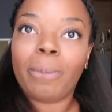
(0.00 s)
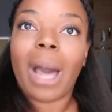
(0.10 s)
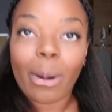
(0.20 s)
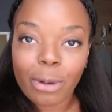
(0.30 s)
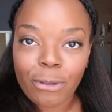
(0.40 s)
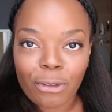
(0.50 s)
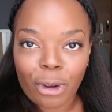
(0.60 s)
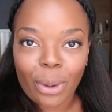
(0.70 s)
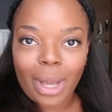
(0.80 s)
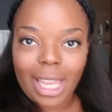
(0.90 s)
power
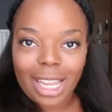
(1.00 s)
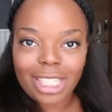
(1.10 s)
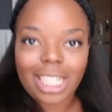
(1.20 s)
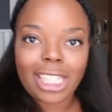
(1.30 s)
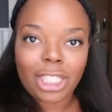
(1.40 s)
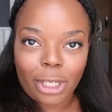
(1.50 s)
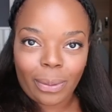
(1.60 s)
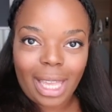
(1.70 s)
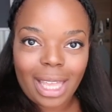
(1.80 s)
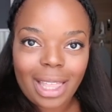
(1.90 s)
through and actually
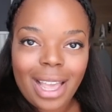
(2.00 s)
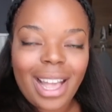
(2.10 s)
do it,